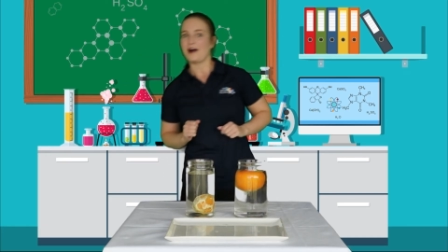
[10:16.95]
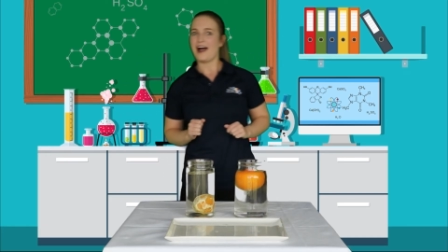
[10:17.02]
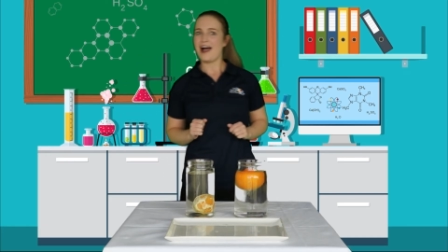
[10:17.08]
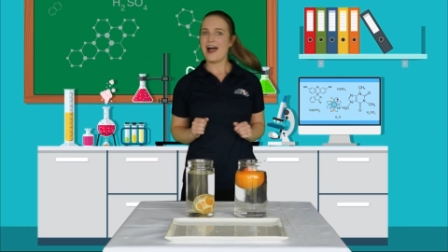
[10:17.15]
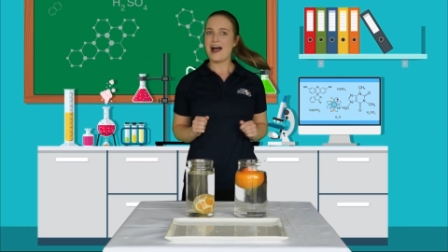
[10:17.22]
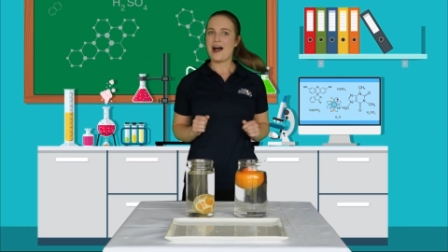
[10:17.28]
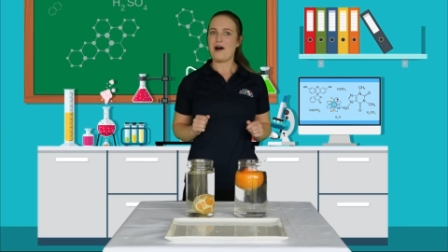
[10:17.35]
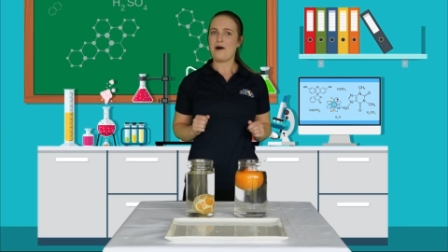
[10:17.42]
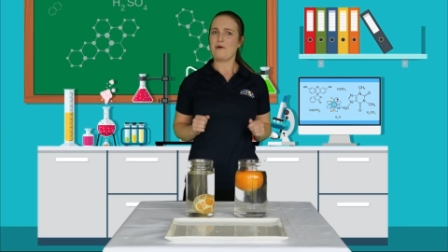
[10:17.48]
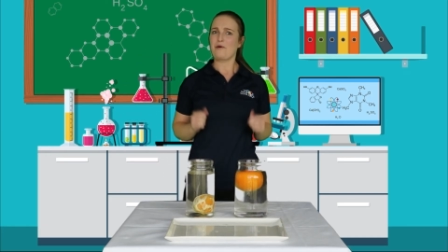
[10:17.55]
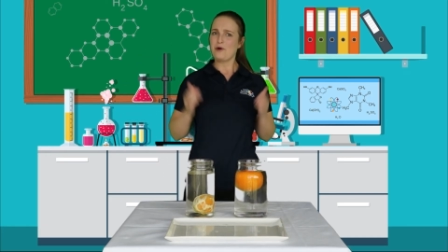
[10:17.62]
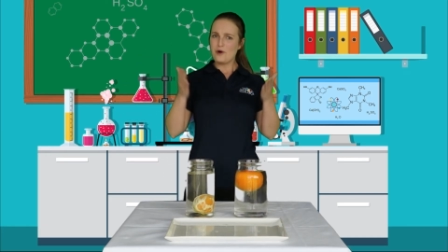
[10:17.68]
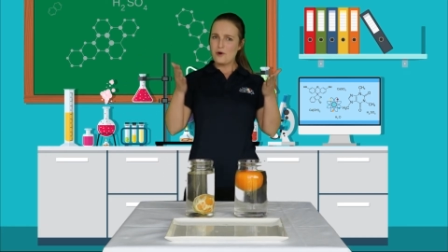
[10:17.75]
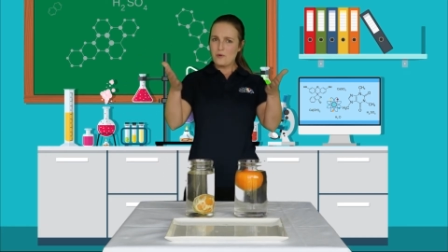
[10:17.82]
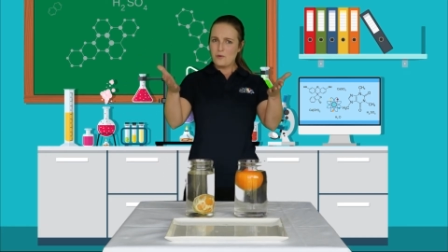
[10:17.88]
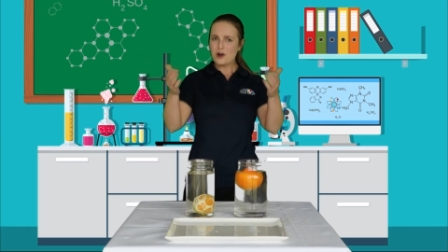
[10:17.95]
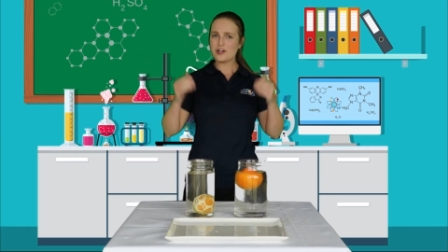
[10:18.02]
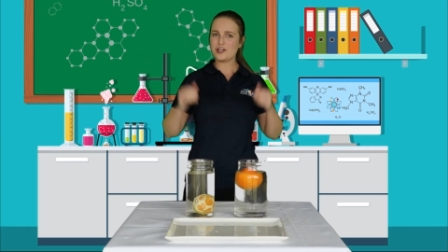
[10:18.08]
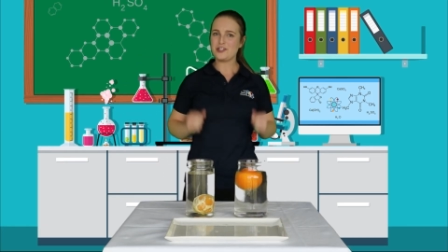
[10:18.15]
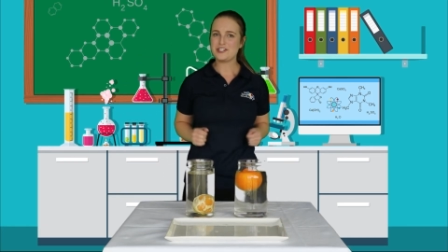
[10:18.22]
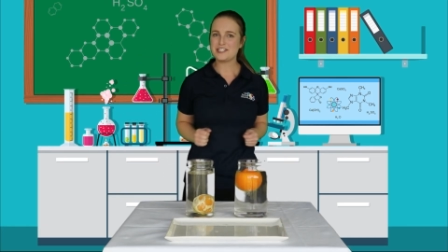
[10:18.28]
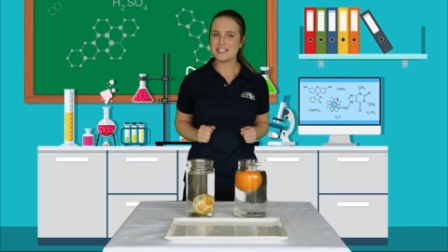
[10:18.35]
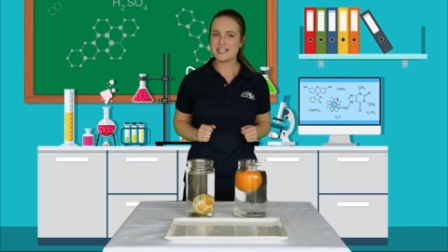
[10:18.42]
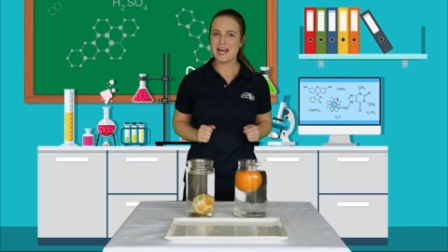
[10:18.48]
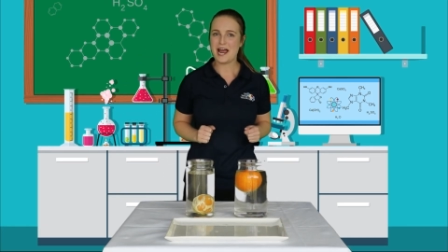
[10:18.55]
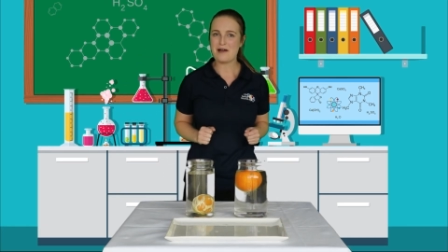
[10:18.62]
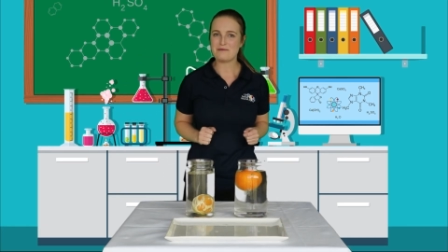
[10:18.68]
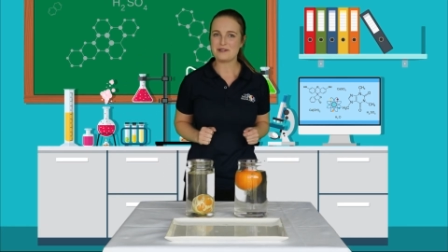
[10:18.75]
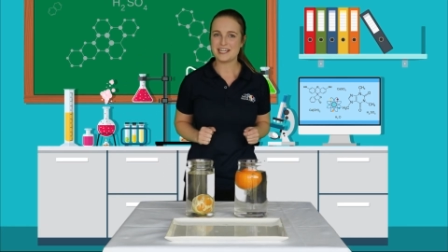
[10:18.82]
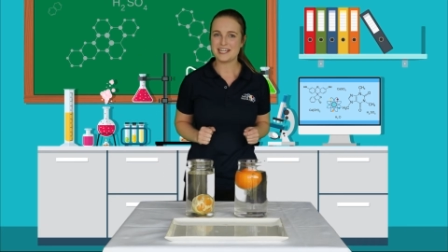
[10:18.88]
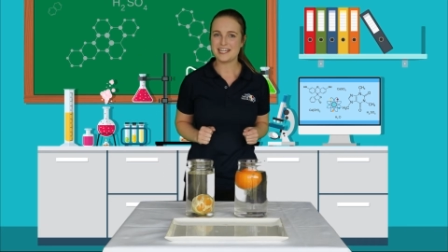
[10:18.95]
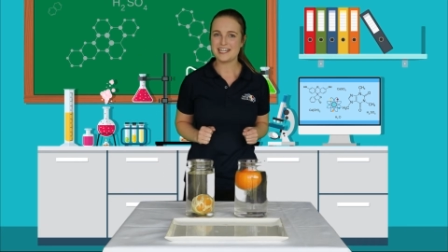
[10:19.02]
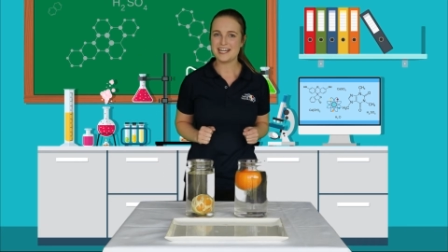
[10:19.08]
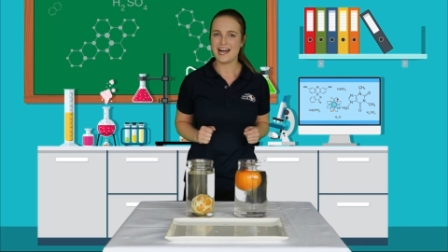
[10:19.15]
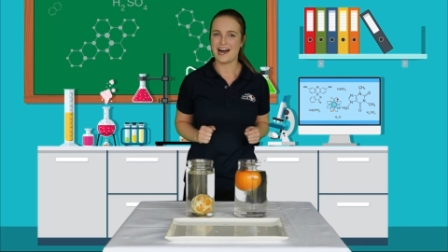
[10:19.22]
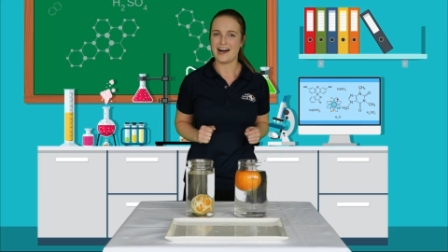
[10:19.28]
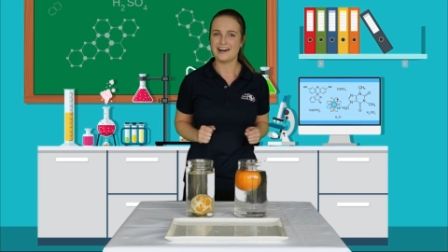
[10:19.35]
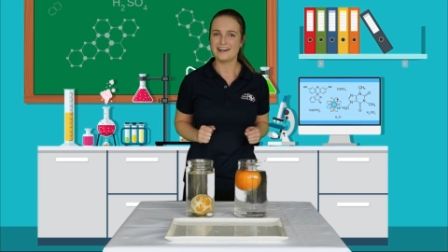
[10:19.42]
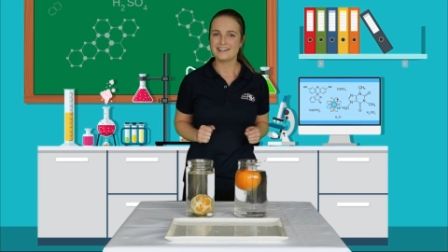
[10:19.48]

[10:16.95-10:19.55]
Wow, what can you see happening here?